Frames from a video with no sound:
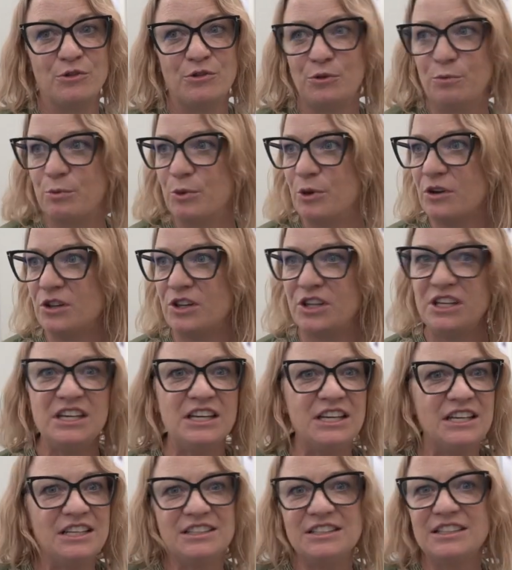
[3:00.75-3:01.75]
super
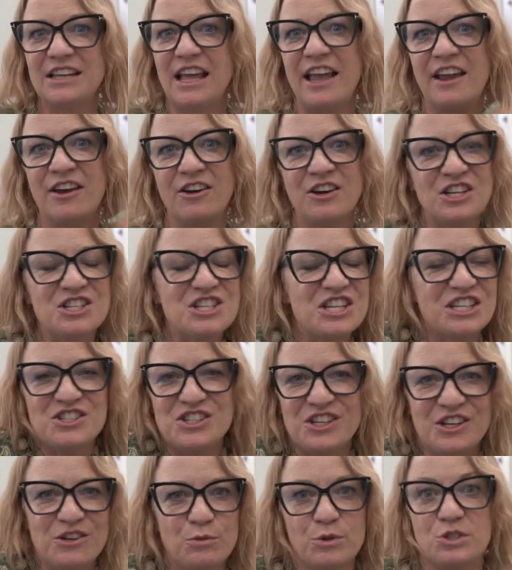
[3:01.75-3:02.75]
clean, air
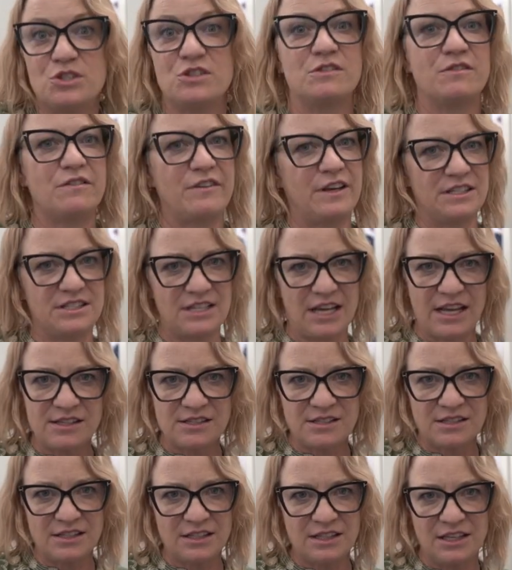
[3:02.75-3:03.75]
conditioned, which is
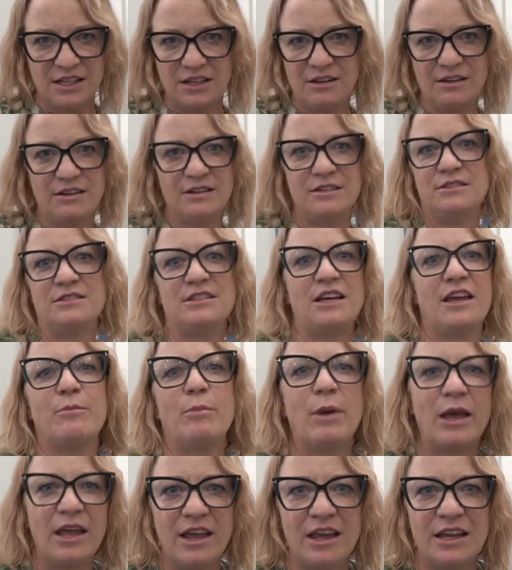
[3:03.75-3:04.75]
fantastic here in
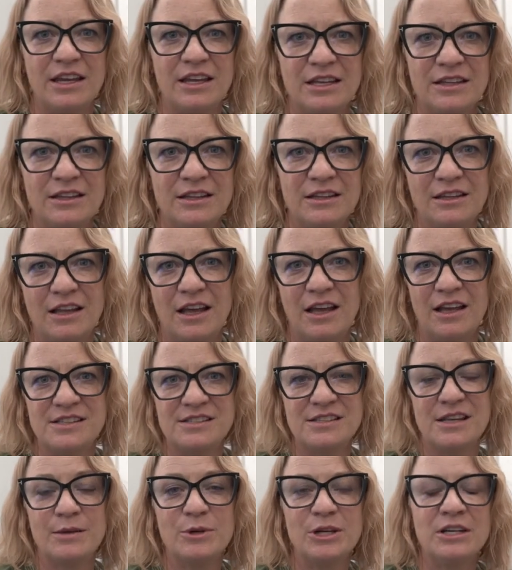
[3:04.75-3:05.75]
Taipei in the
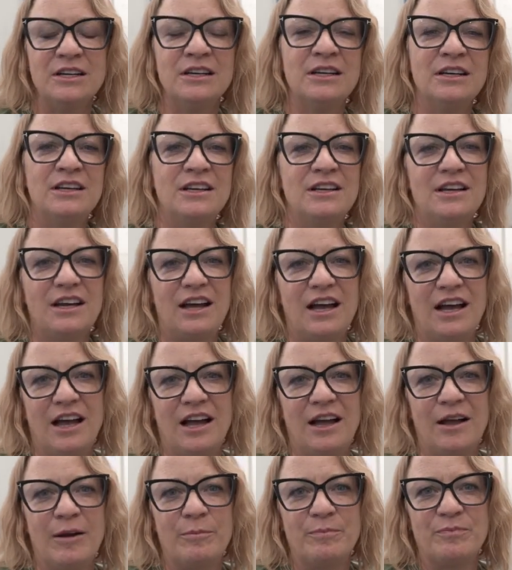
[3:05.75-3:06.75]
summer.
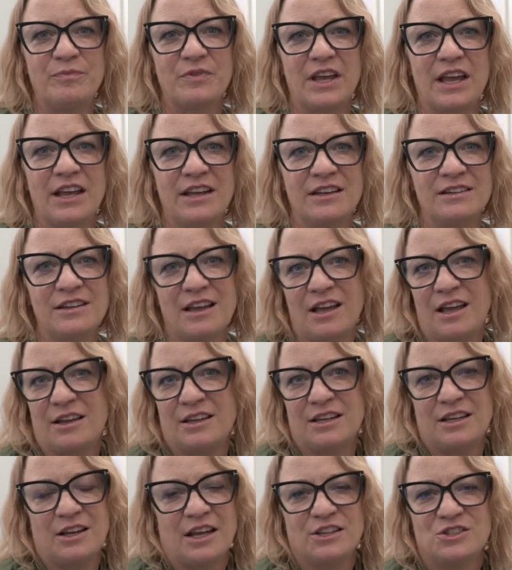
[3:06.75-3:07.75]
And
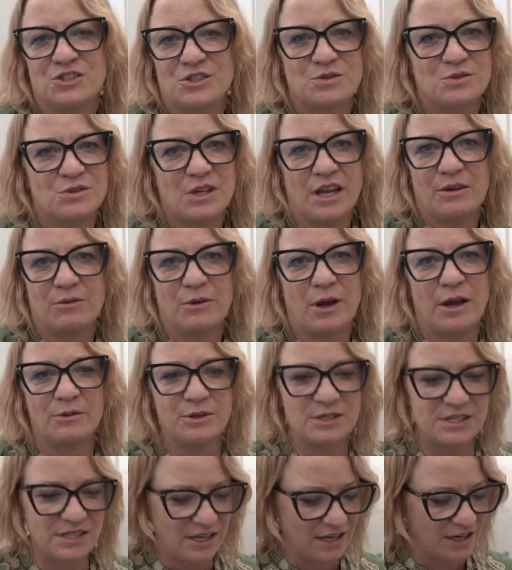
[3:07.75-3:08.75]
I
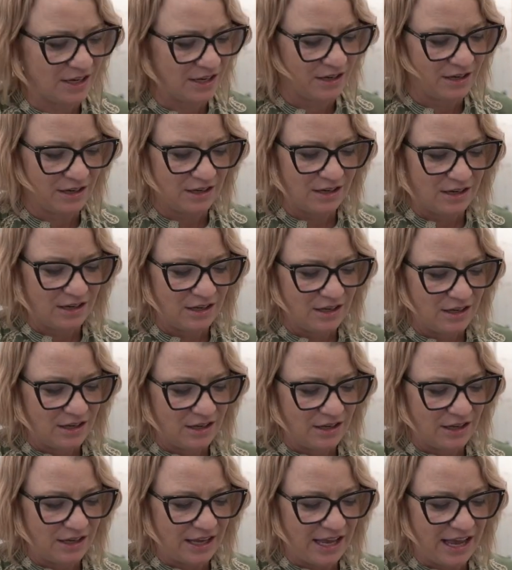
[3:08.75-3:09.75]
would say
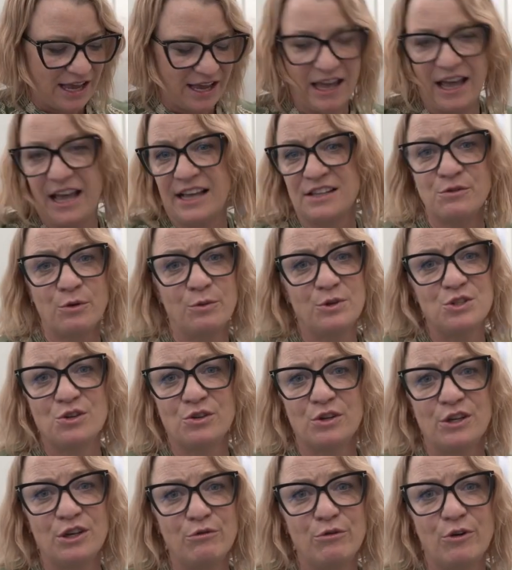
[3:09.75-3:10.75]
ask for what
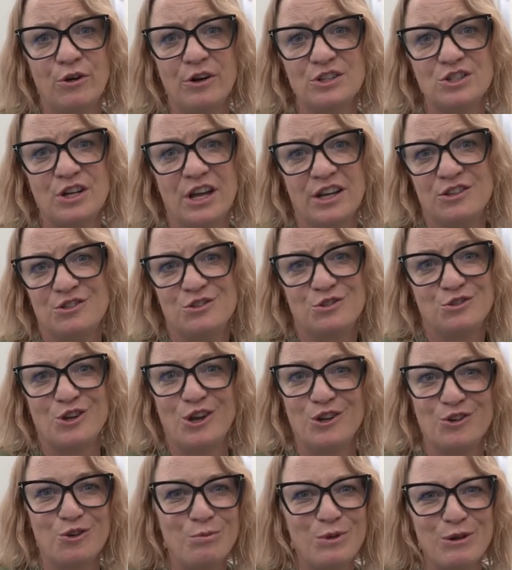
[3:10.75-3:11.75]
you're looking for,
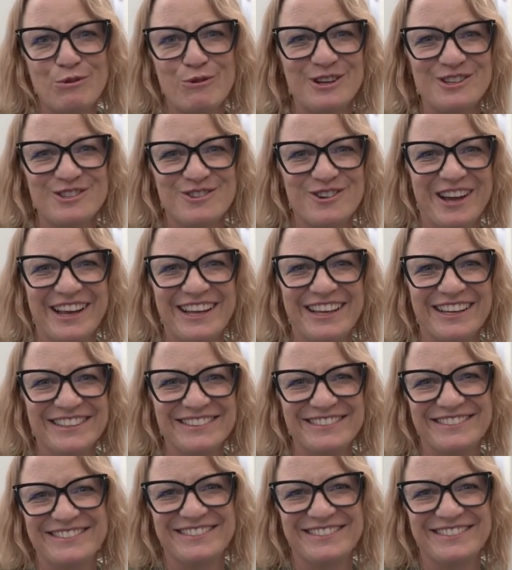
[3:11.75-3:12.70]
and don't be afraid to try it.